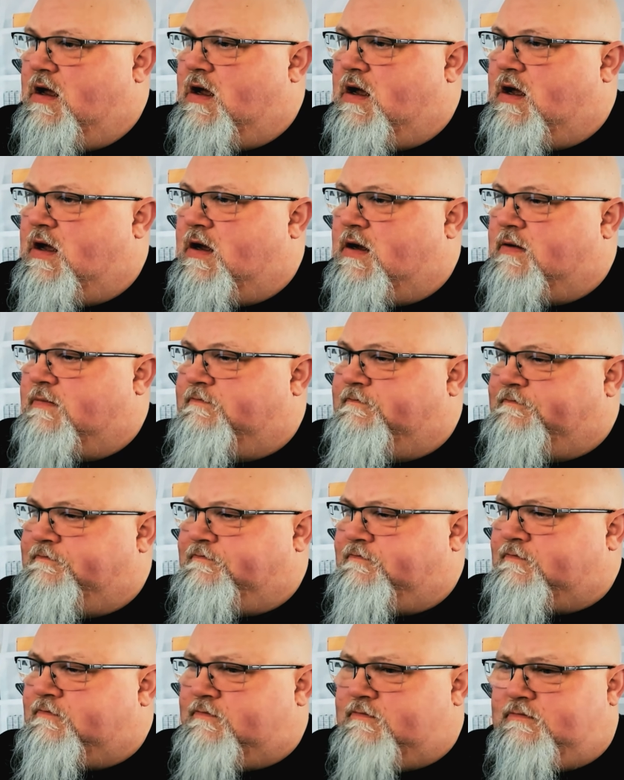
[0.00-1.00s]

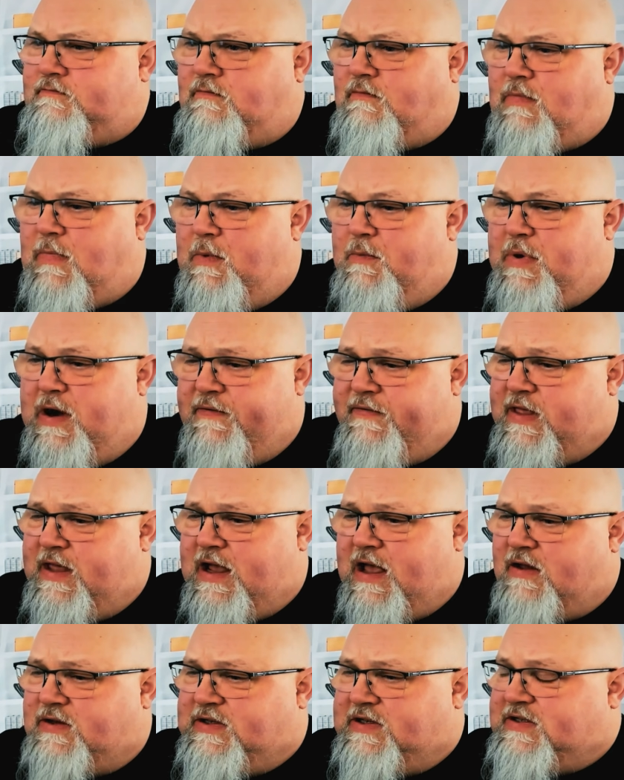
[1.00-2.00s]
But
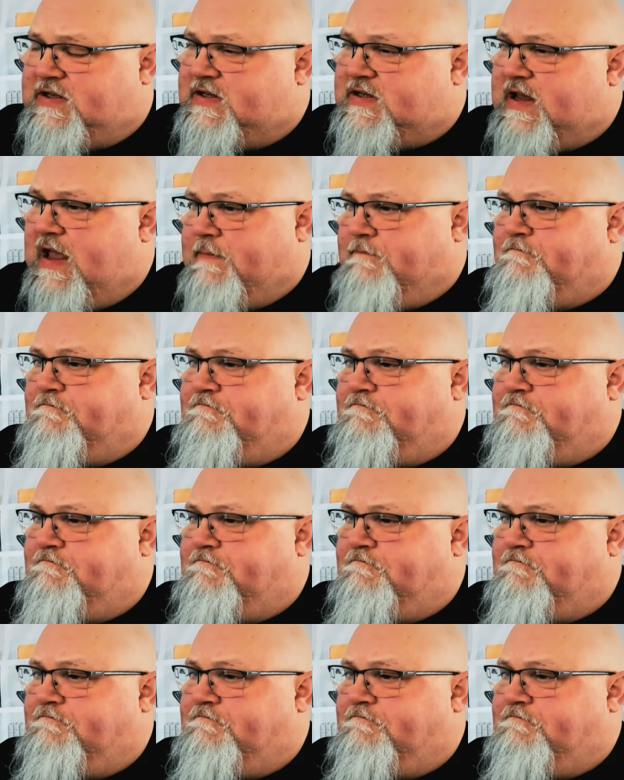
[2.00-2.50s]
everything else is the same.